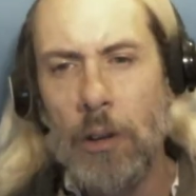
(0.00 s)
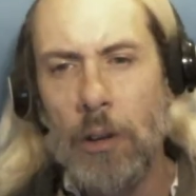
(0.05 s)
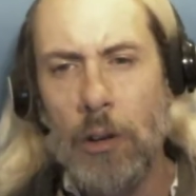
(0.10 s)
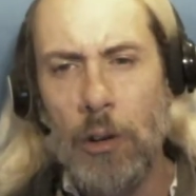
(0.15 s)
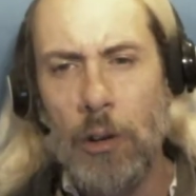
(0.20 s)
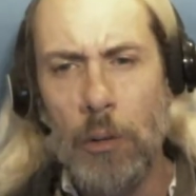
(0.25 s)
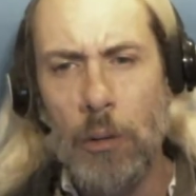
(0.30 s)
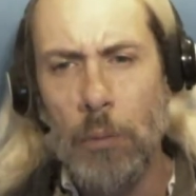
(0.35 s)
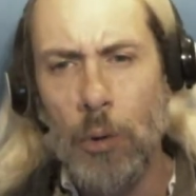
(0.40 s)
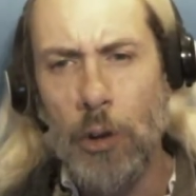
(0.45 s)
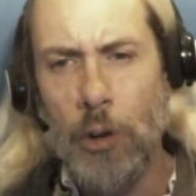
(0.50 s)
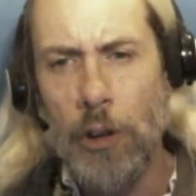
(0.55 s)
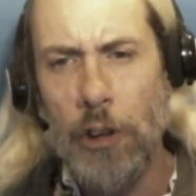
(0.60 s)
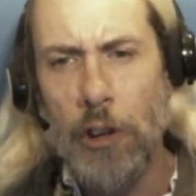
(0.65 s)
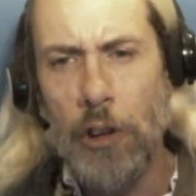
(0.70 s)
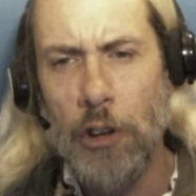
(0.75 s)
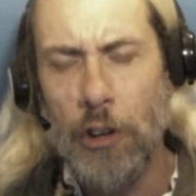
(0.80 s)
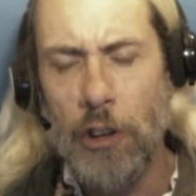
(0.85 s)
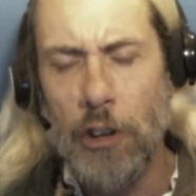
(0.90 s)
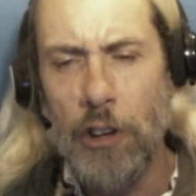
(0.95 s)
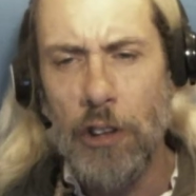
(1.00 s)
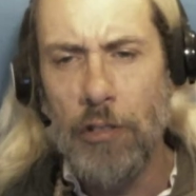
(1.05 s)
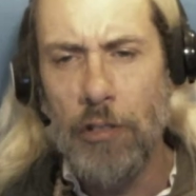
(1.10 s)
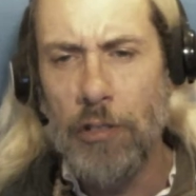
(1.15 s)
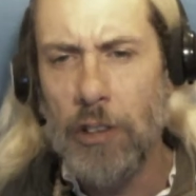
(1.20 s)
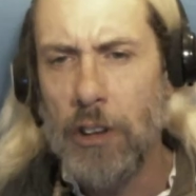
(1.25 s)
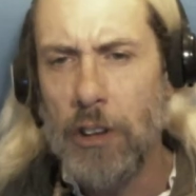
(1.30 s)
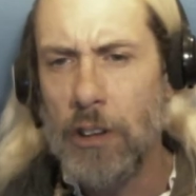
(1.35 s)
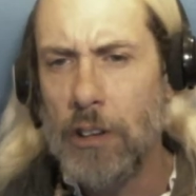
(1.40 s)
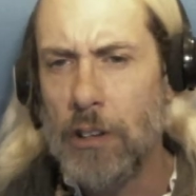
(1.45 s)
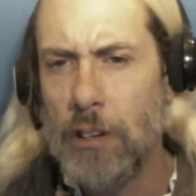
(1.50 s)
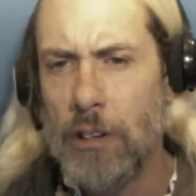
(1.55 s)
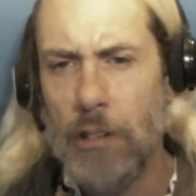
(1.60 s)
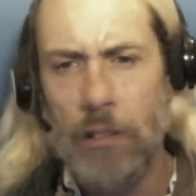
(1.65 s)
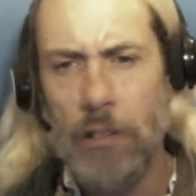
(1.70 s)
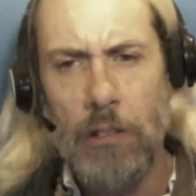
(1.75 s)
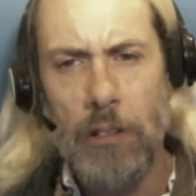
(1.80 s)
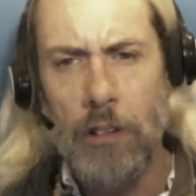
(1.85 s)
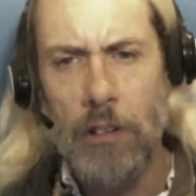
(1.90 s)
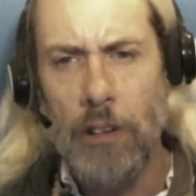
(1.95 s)
Good morning, good evening,
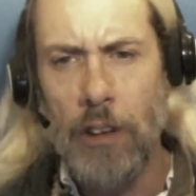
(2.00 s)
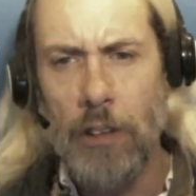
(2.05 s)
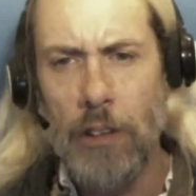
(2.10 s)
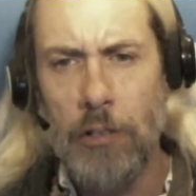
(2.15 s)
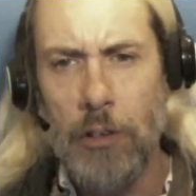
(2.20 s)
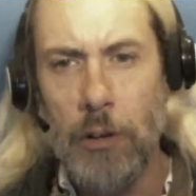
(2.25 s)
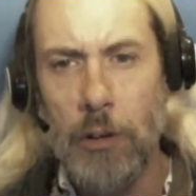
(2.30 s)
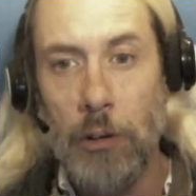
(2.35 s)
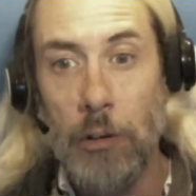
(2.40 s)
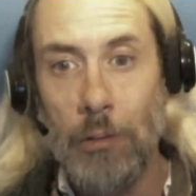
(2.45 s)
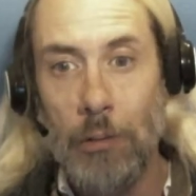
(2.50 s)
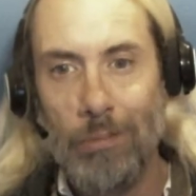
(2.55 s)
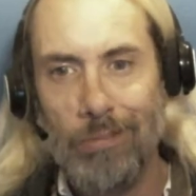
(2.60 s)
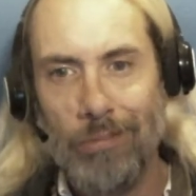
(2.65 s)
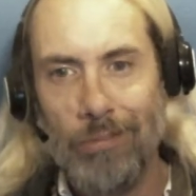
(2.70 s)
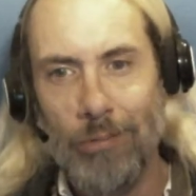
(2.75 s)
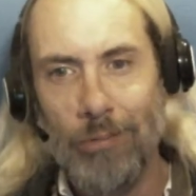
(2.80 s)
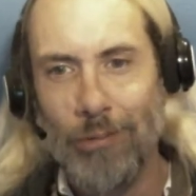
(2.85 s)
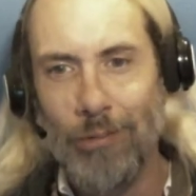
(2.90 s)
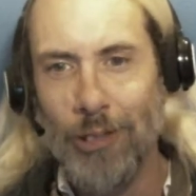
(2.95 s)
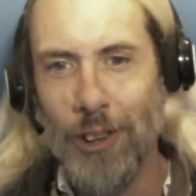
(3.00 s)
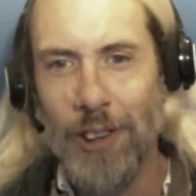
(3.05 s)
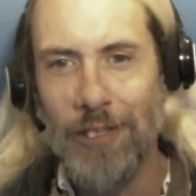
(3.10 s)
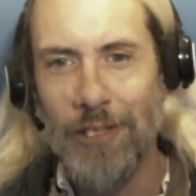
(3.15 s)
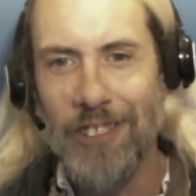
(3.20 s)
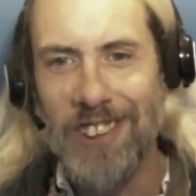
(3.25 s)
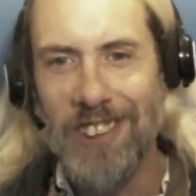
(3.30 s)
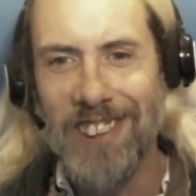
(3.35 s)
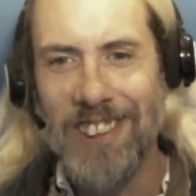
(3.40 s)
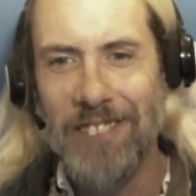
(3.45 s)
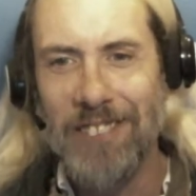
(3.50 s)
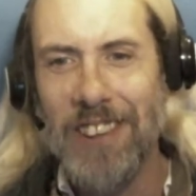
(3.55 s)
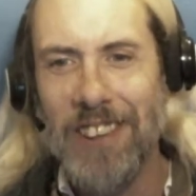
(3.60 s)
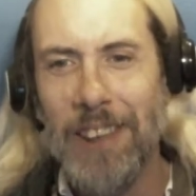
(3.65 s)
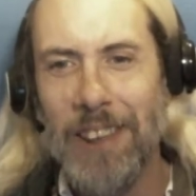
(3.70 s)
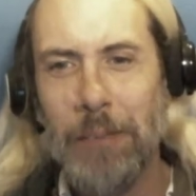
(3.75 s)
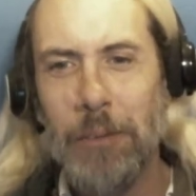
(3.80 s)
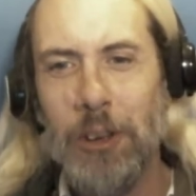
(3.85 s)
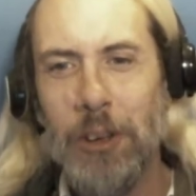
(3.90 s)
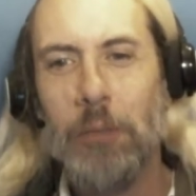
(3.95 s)
good afternoon, whatever time it
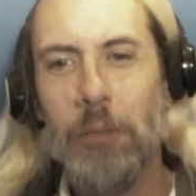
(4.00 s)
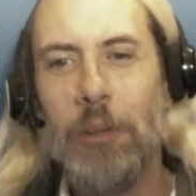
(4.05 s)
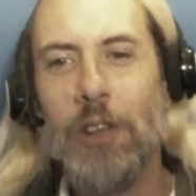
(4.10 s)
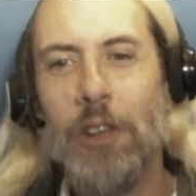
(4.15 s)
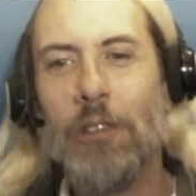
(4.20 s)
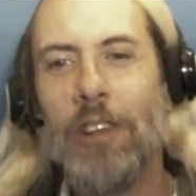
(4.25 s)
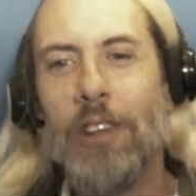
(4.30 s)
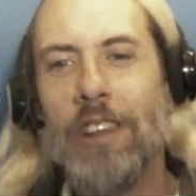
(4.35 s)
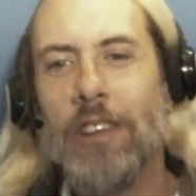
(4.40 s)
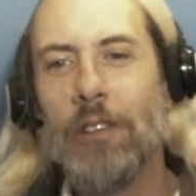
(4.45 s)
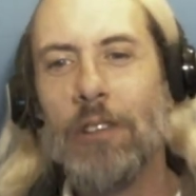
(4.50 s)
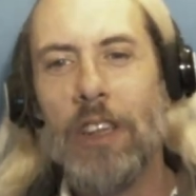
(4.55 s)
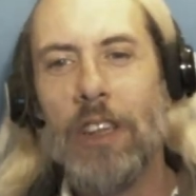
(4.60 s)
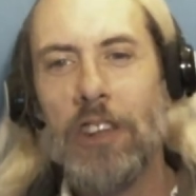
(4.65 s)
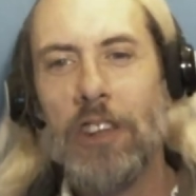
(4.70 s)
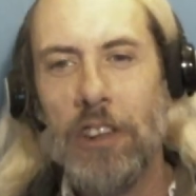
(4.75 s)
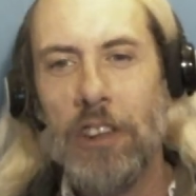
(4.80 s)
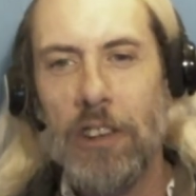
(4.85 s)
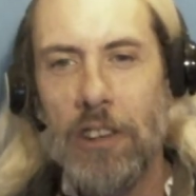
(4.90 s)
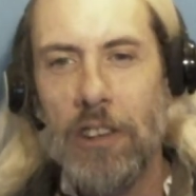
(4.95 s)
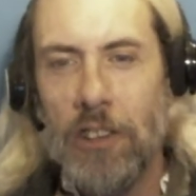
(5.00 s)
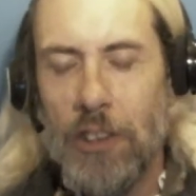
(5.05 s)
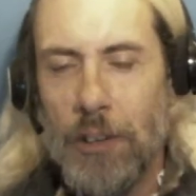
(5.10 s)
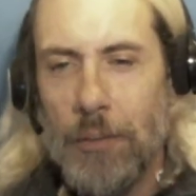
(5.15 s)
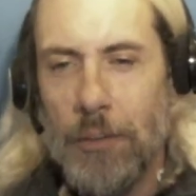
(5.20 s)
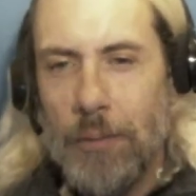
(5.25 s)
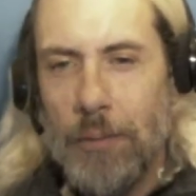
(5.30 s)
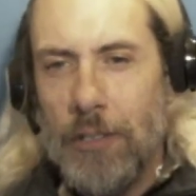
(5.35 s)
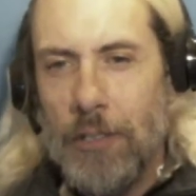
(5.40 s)
happens to be while you're watching this.